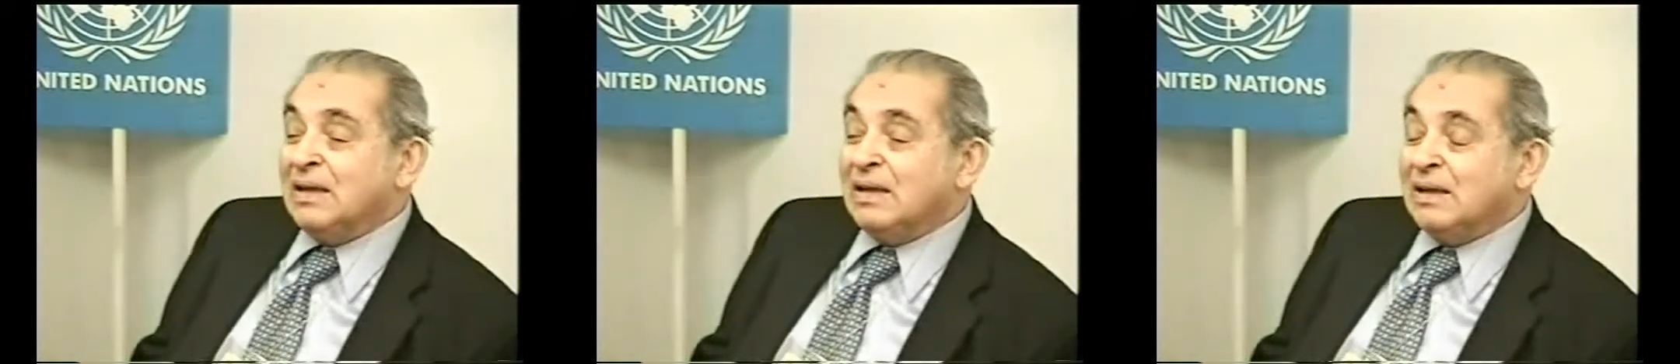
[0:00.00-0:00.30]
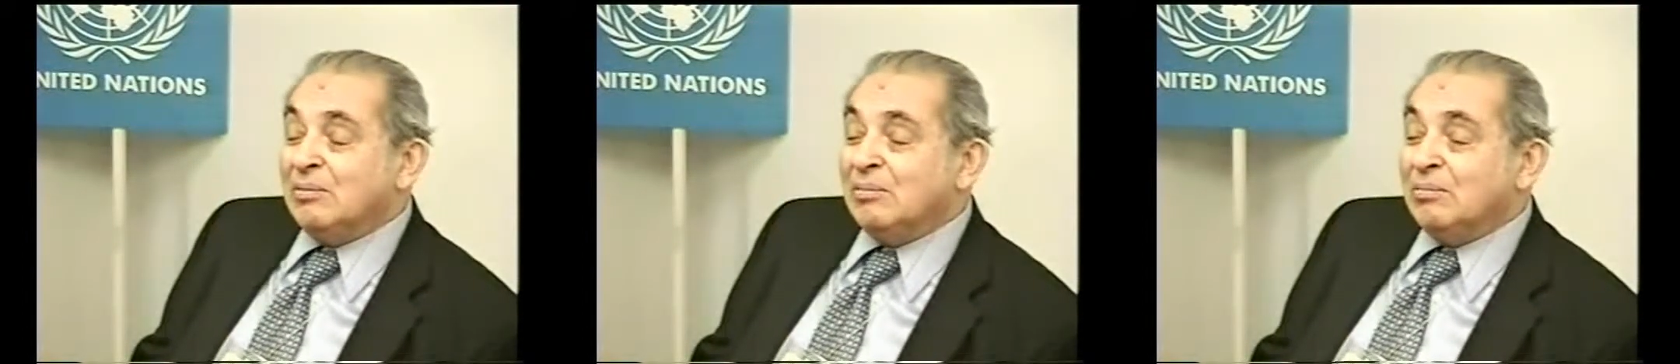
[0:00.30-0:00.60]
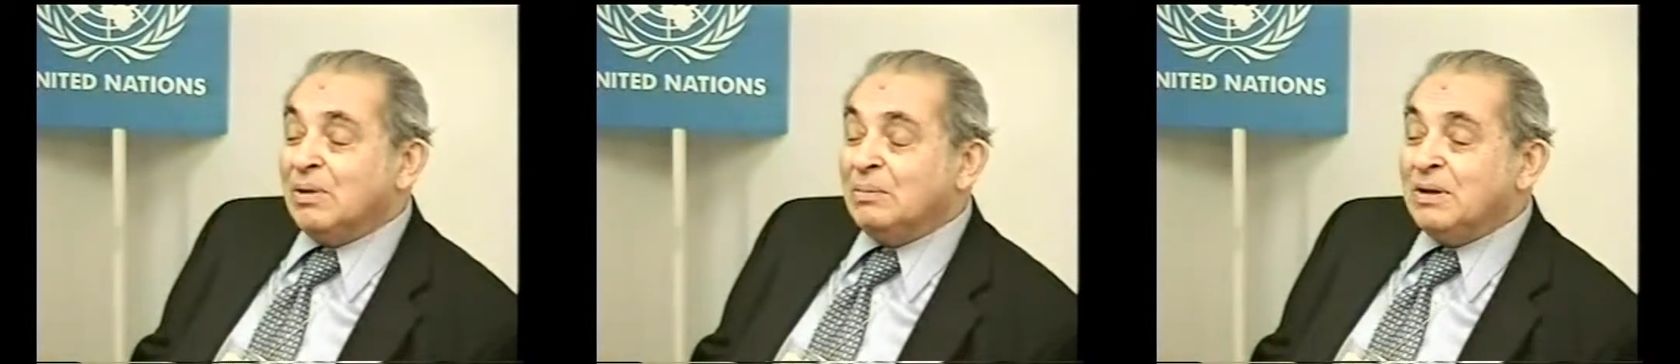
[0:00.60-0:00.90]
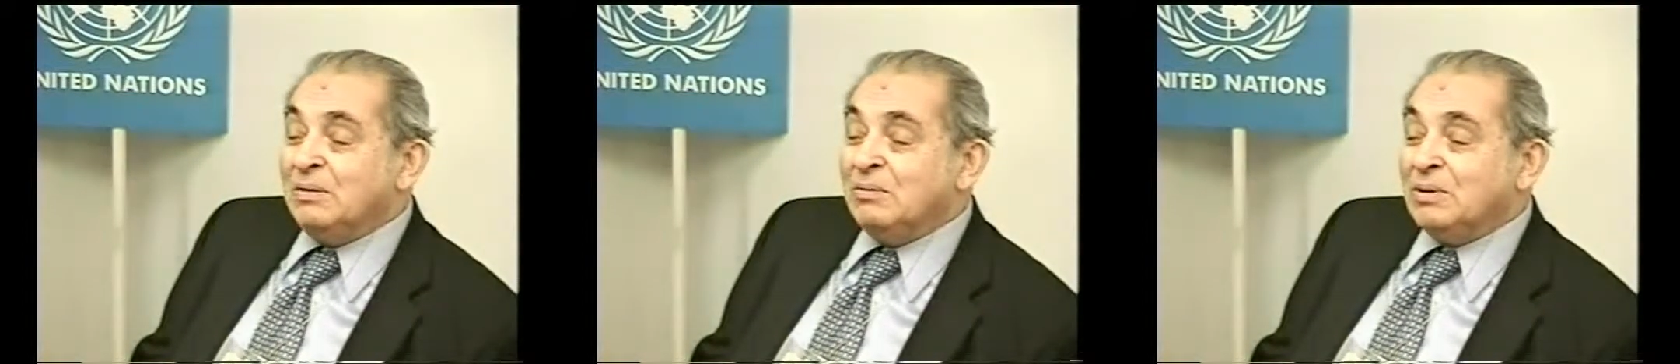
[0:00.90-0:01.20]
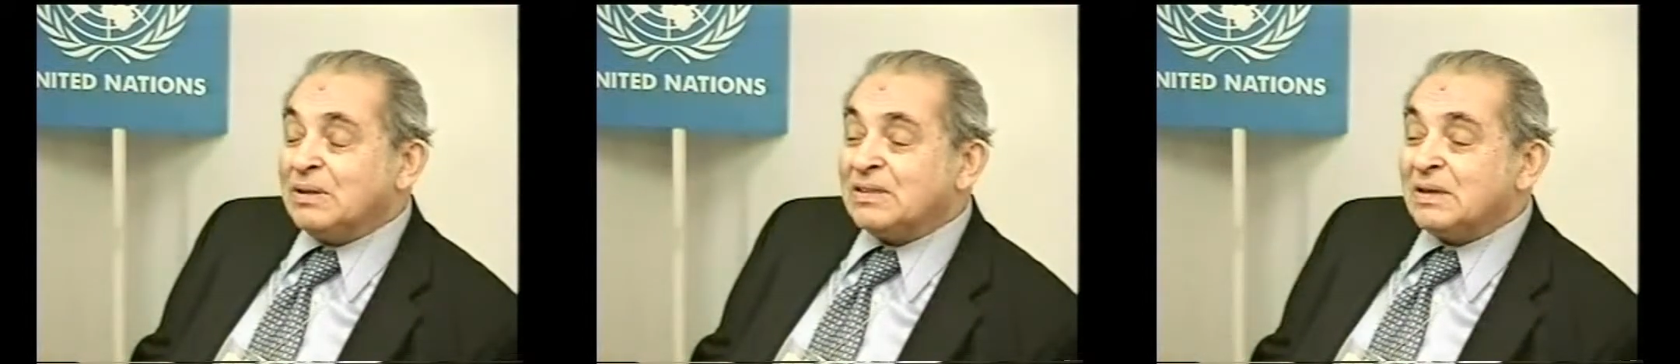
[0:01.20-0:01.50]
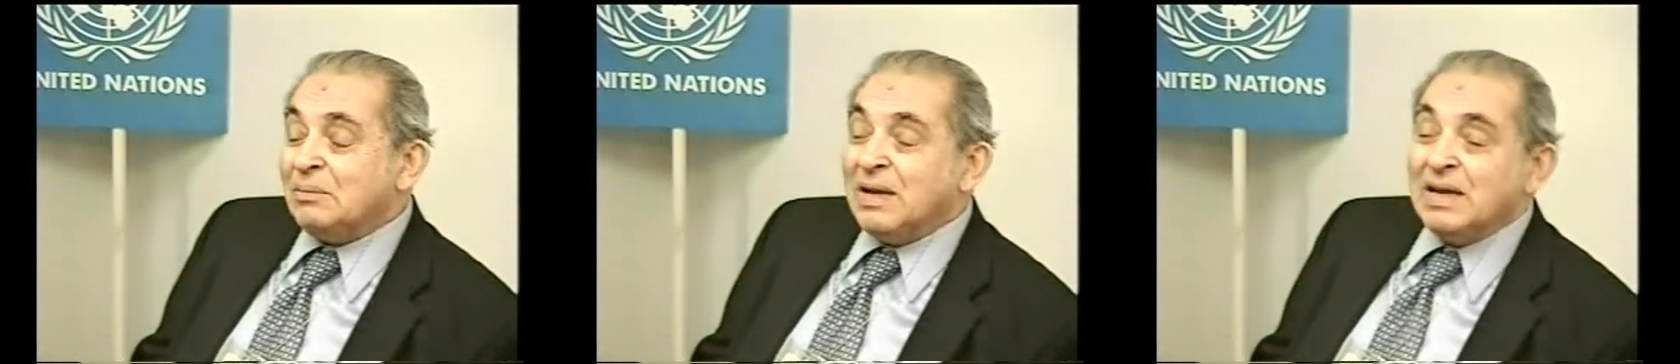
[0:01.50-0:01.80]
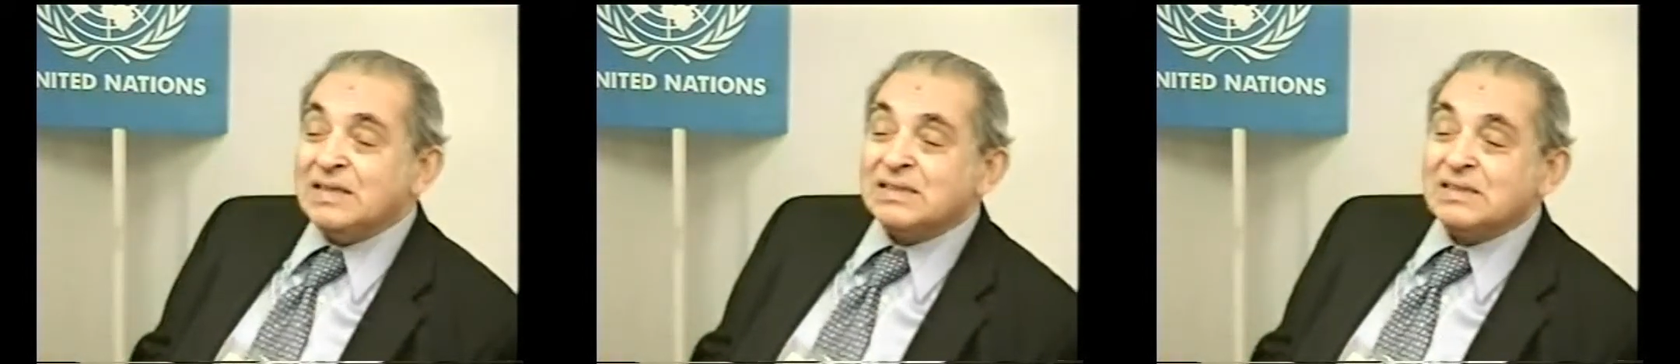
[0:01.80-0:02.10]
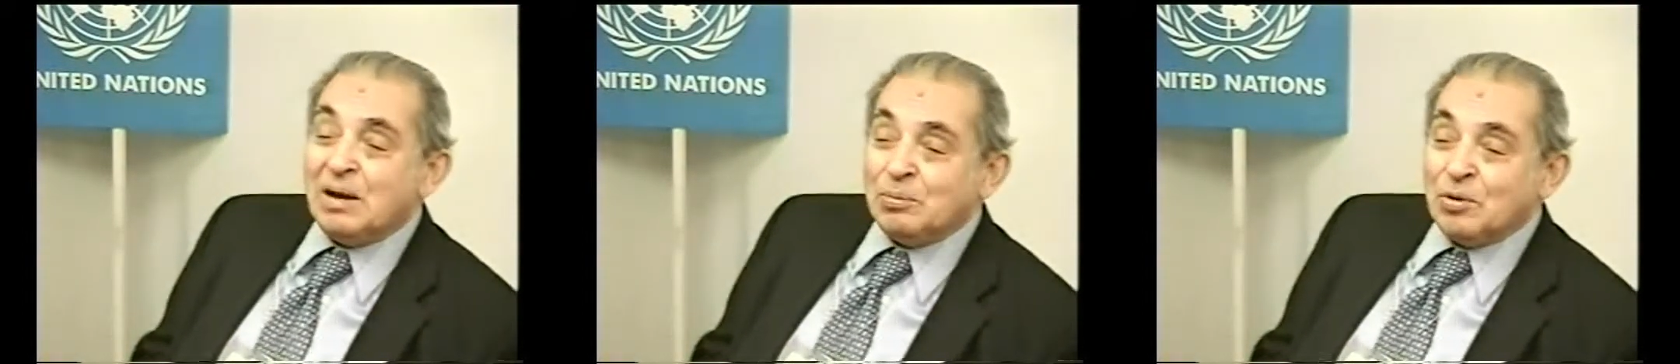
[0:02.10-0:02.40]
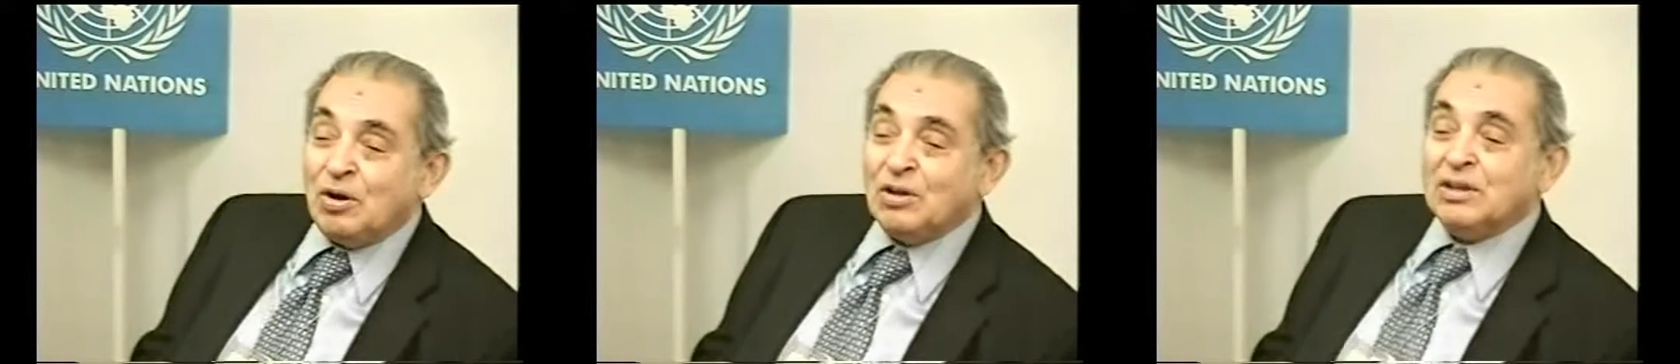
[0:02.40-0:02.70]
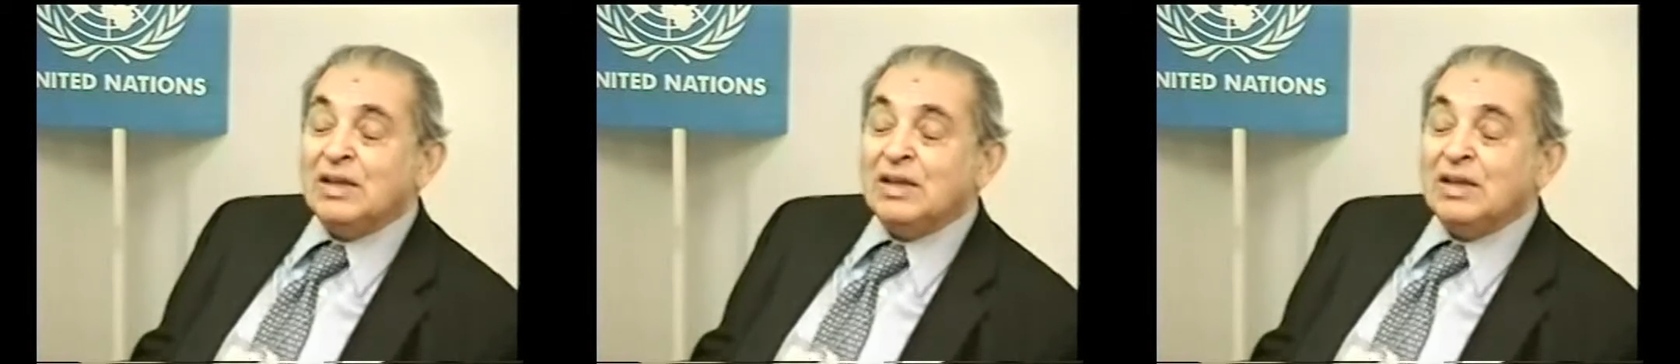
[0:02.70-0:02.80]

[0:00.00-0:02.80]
uh, maybe with some links abroad,